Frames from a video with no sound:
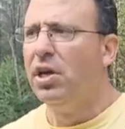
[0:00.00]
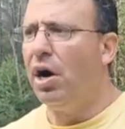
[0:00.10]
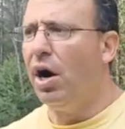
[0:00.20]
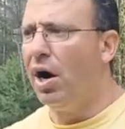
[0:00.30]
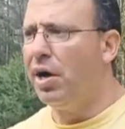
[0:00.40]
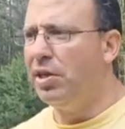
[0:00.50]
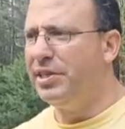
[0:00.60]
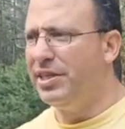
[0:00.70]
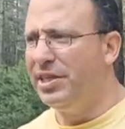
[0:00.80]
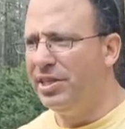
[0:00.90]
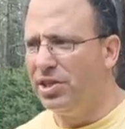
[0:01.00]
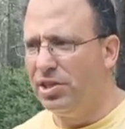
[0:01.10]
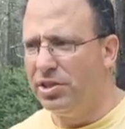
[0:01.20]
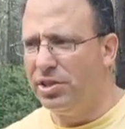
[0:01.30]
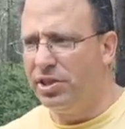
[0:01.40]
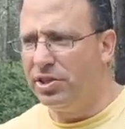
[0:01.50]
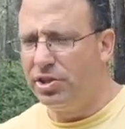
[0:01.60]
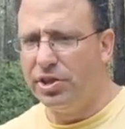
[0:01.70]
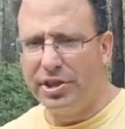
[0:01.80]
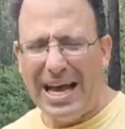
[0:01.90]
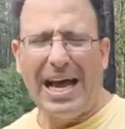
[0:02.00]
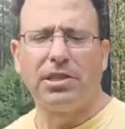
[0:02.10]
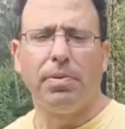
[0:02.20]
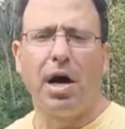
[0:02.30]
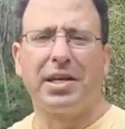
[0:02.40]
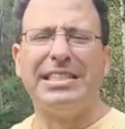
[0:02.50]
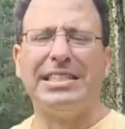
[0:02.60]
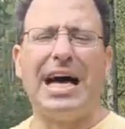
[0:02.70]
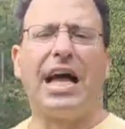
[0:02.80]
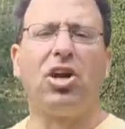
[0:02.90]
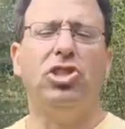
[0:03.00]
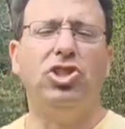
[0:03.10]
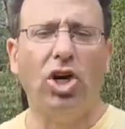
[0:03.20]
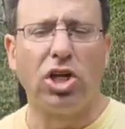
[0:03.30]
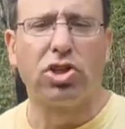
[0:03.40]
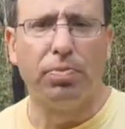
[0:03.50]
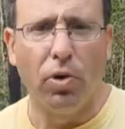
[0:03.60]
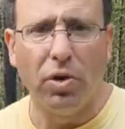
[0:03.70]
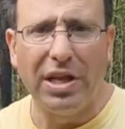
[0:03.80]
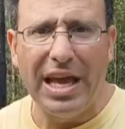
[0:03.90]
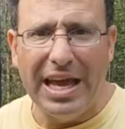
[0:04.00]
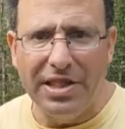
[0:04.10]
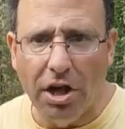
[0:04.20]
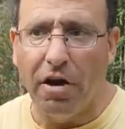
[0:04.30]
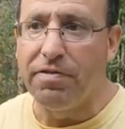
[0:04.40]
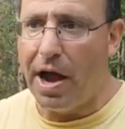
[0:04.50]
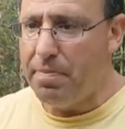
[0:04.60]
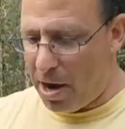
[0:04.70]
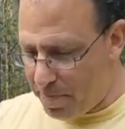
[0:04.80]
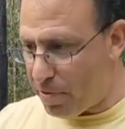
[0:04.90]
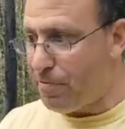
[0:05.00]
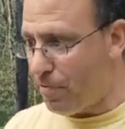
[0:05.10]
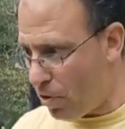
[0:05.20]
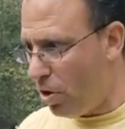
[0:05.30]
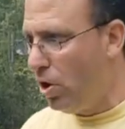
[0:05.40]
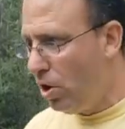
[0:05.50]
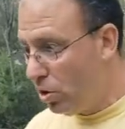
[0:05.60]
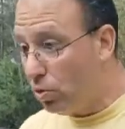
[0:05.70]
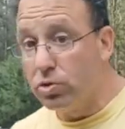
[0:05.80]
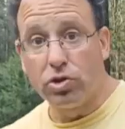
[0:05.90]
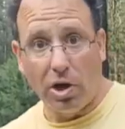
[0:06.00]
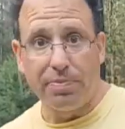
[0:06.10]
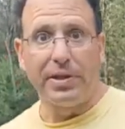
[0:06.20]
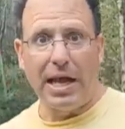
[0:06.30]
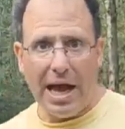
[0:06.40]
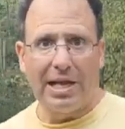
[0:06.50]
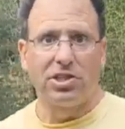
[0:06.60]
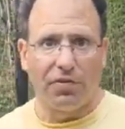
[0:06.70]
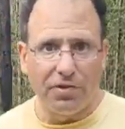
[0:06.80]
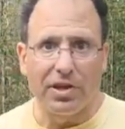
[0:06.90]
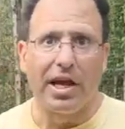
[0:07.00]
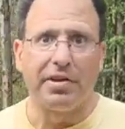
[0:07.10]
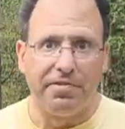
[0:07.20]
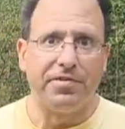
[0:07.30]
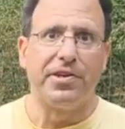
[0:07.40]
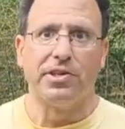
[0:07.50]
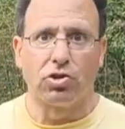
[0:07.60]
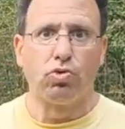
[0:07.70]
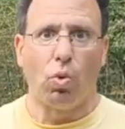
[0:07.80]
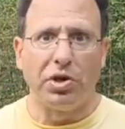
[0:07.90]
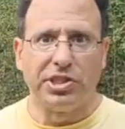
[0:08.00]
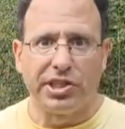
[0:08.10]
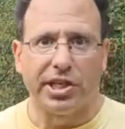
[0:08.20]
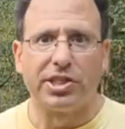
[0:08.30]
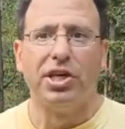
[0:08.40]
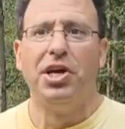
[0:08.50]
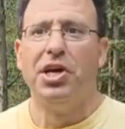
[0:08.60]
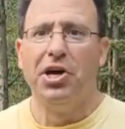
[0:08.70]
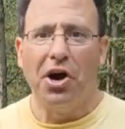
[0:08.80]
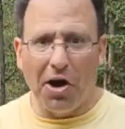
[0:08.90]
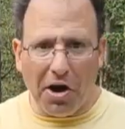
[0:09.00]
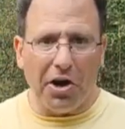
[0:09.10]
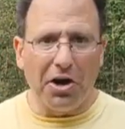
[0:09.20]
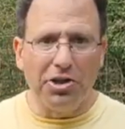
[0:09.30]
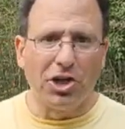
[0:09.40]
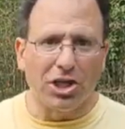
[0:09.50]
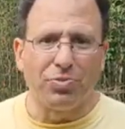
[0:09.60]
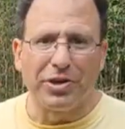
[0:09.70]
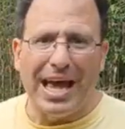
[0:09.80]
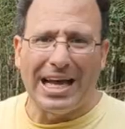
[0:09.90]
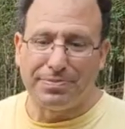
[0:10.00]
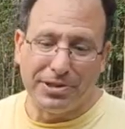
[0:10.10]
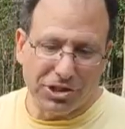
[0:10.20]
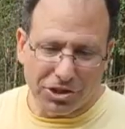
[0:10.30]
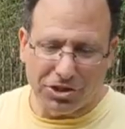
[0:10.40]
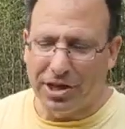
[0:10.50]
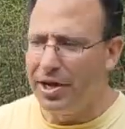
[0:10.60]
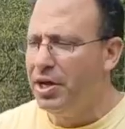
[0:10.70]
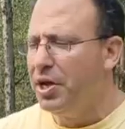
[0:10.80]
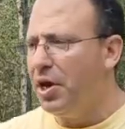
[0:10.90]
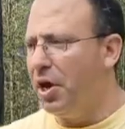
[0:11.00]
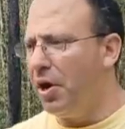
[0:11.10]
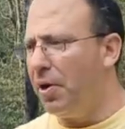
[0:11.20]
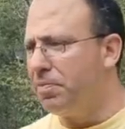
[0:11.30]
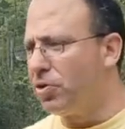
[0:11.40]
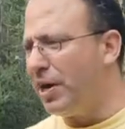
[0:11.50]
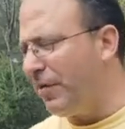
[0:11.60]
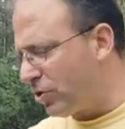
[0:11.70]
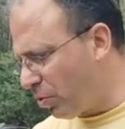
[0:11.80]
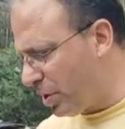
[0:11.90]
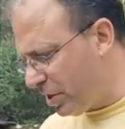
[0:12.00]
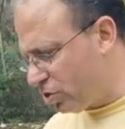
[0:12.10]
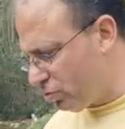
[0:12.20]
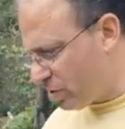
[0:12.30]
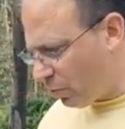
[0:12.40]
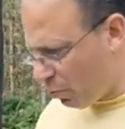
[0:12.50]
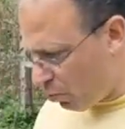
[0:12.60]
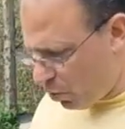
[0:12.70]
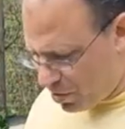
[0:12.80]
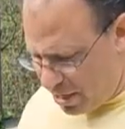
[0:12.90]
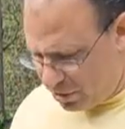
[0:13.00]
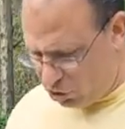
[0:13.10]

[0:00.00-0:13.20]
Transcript: The gas block is not adjustable enough. I prefer something that has something like 15 to 26 adjustable gas positions. Okay. So yeah, that's one of the issues with that.